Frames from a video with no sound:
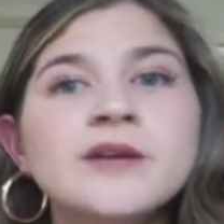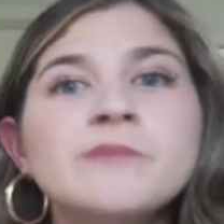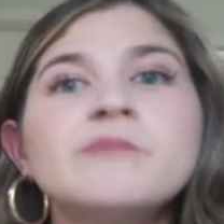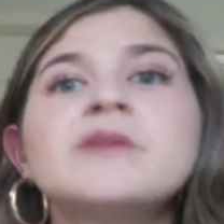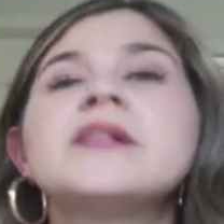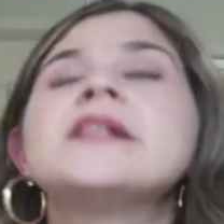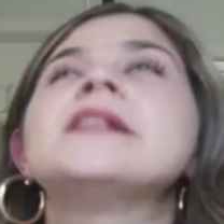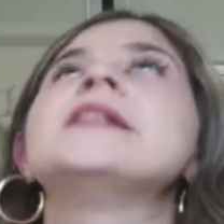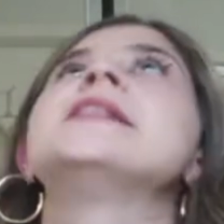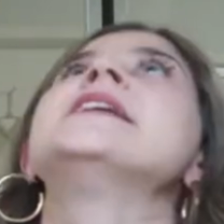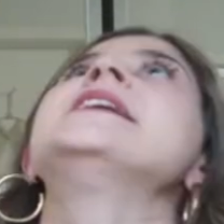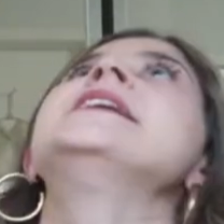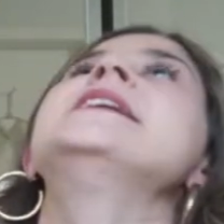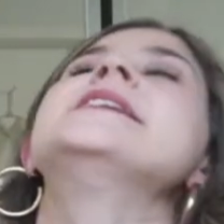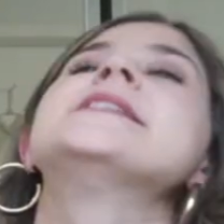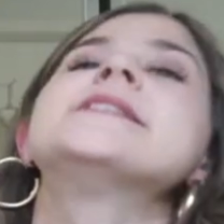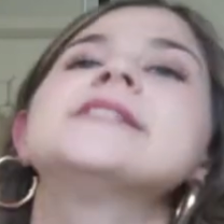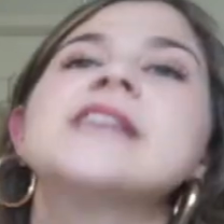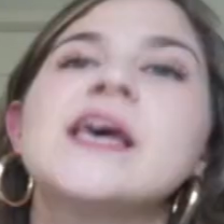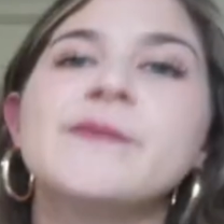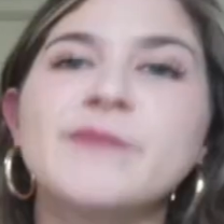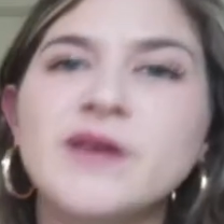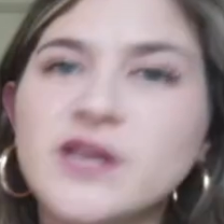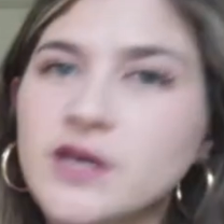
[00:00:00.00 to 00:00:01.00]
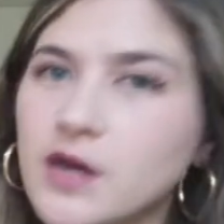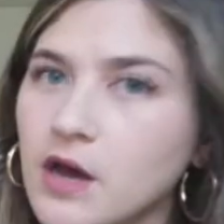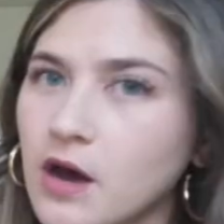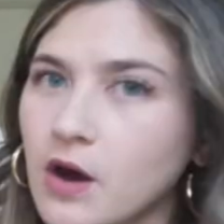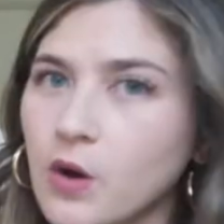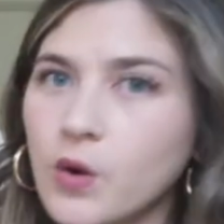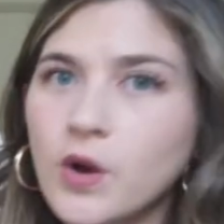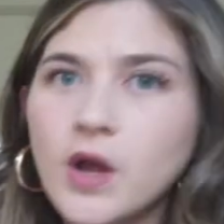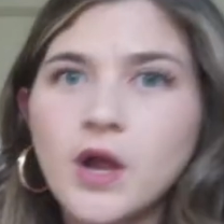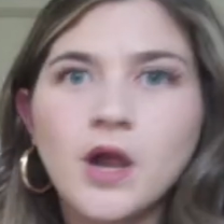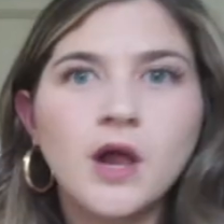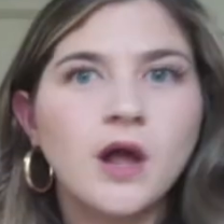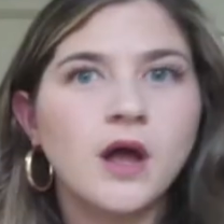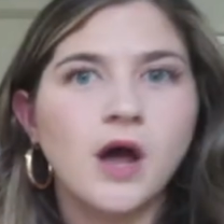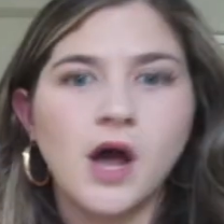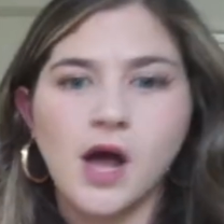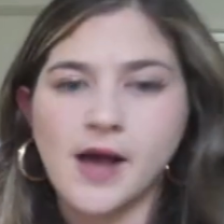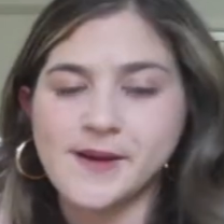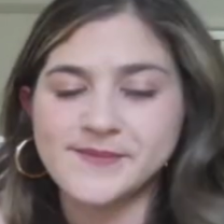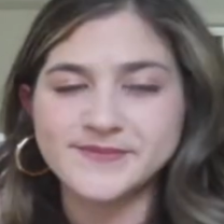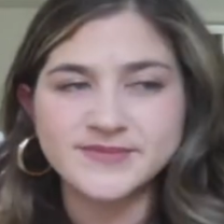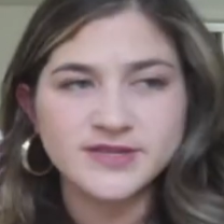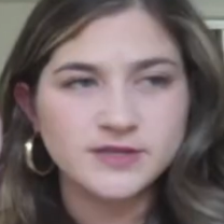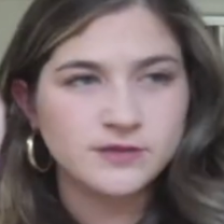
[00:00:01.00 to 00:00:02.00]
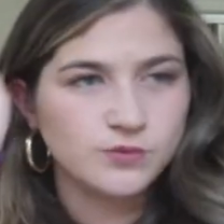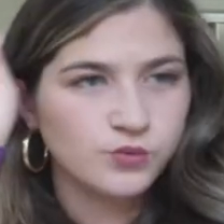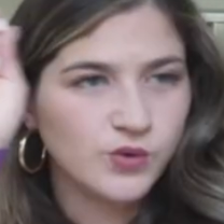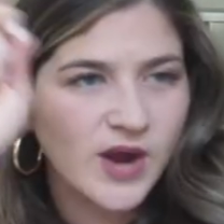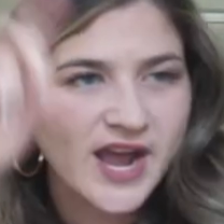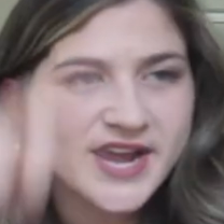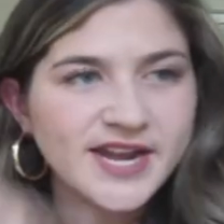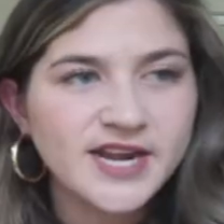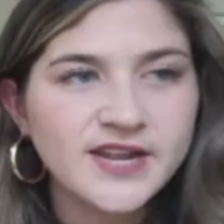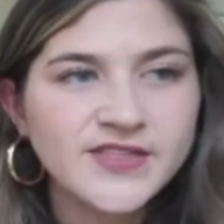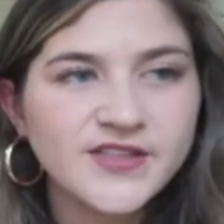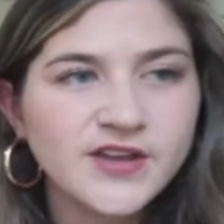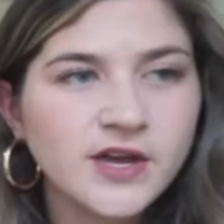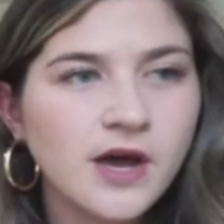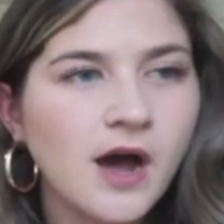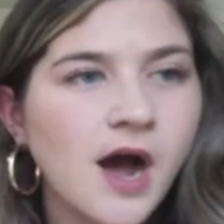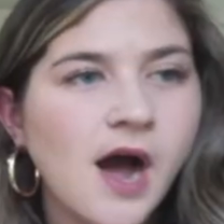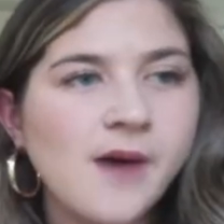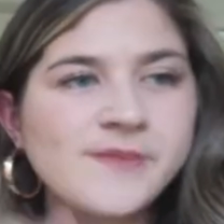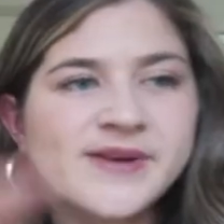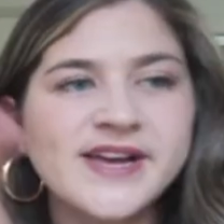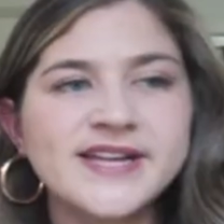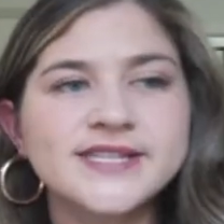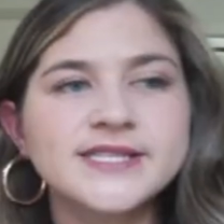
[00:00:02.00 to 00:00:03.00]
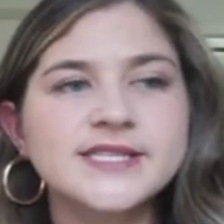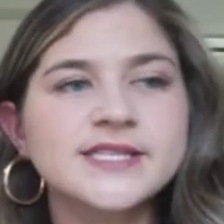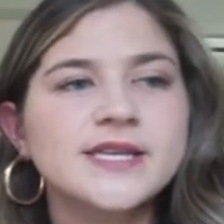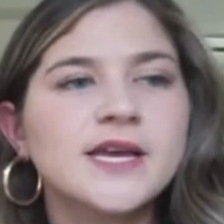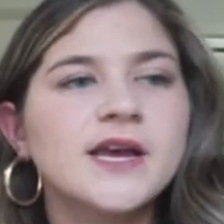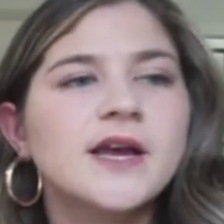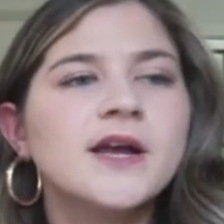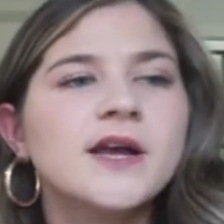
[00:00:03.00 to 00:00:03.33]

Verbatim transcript: please let me know. Write it in the comments.